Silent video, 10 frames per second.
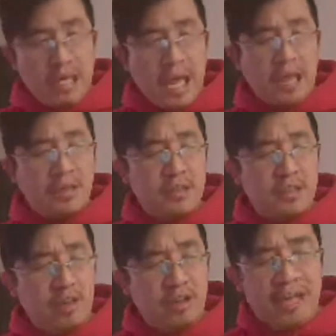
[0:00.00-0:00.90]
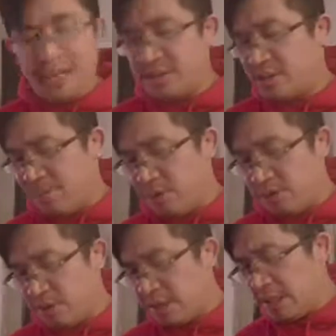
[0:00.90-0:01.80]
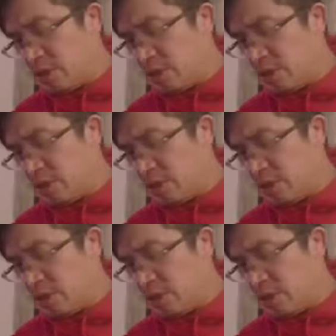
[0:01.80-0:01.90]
And this is our last example. And I'll